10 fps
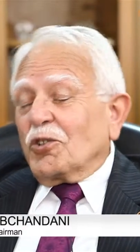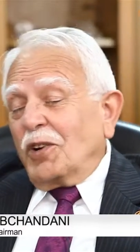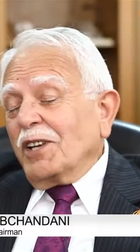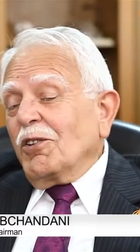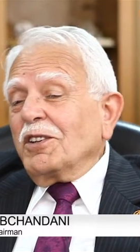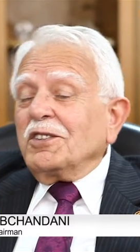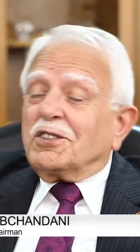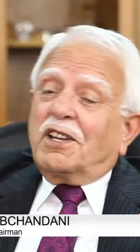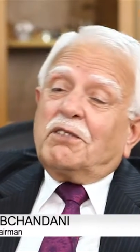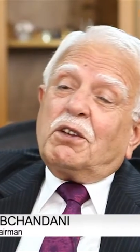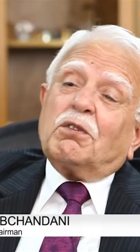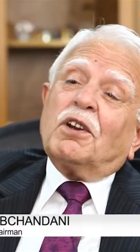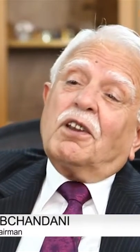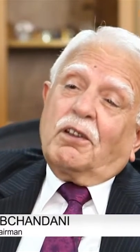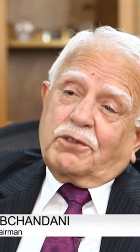Quite honestly, we
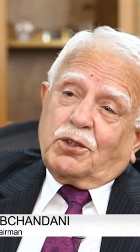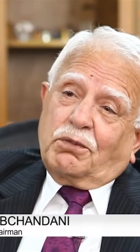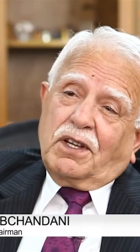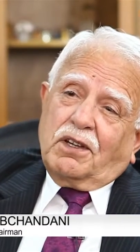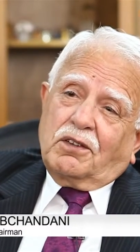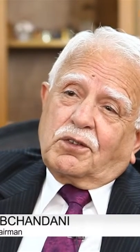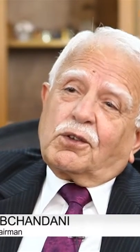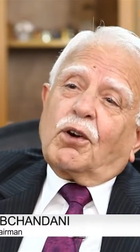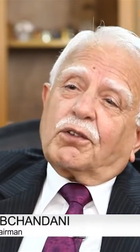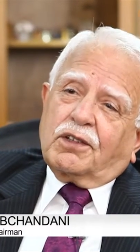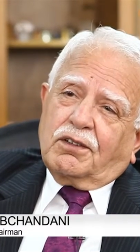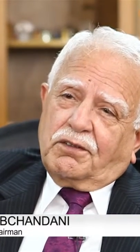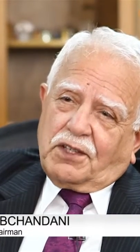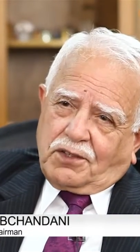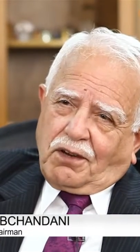would love to be throughout
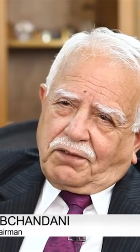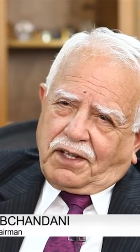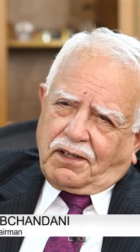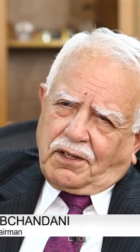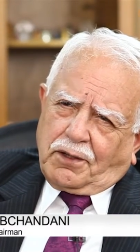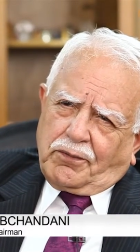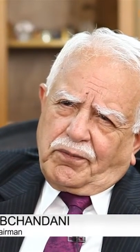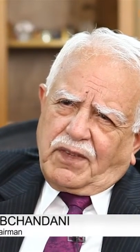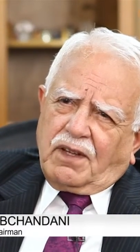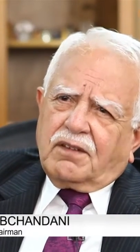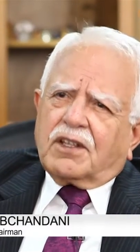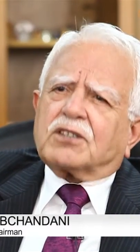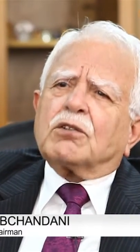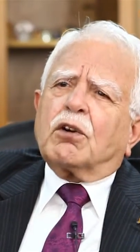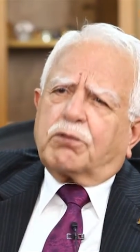West Africa.
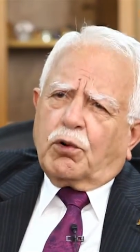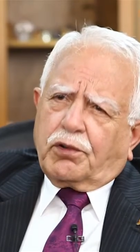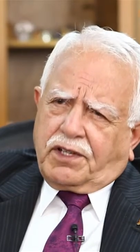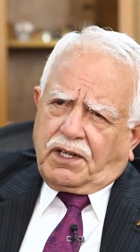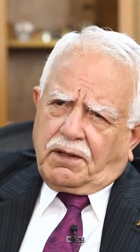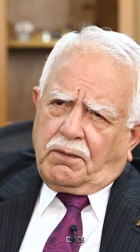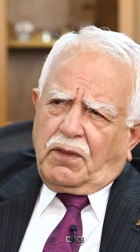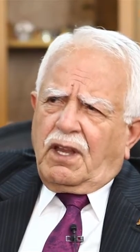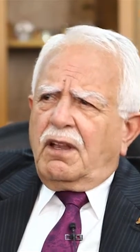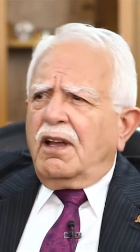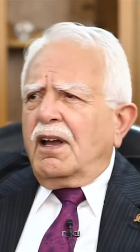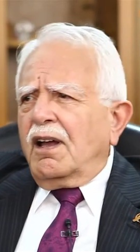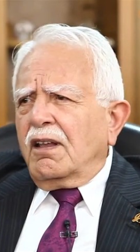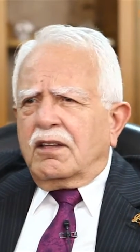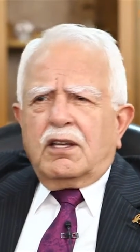That's our forte.
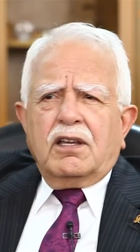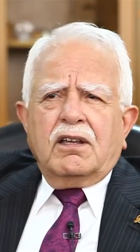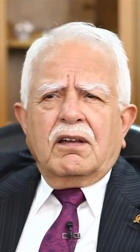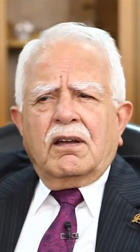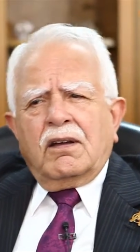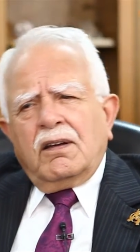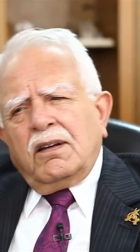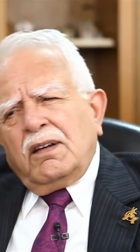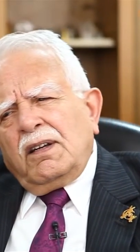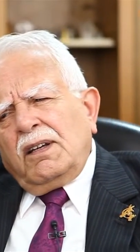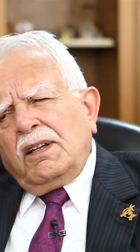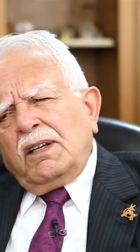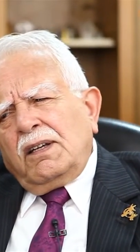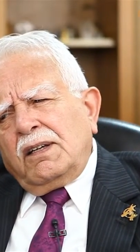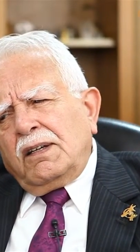And the,
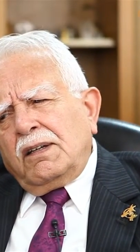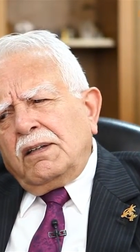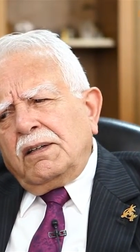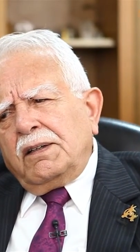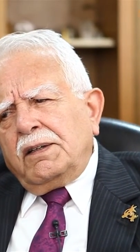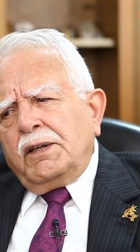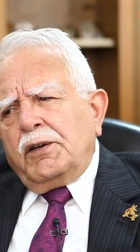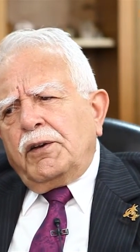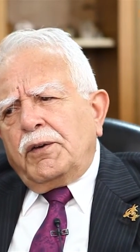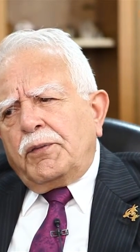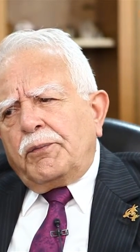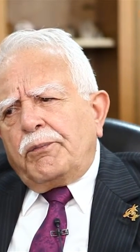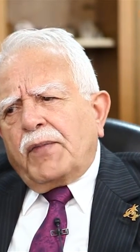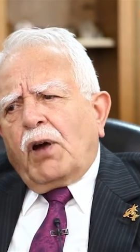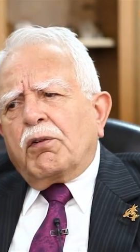uh, uh,
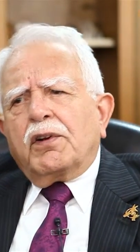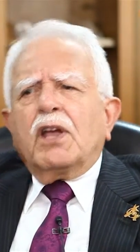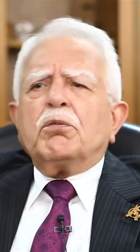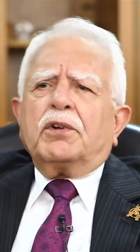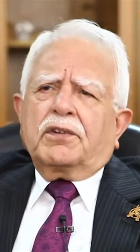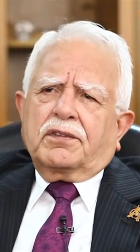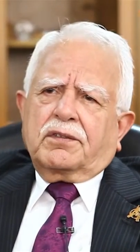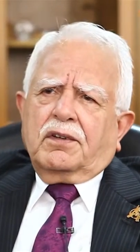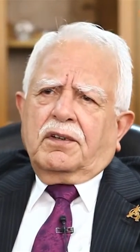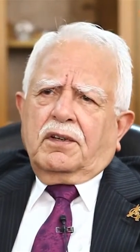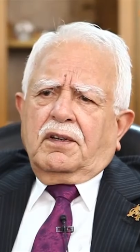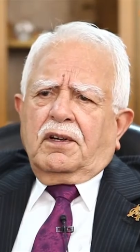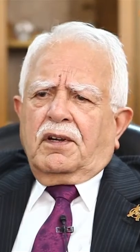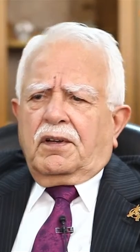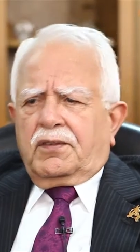our neighbors,
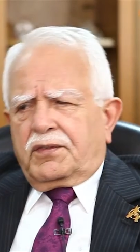uh,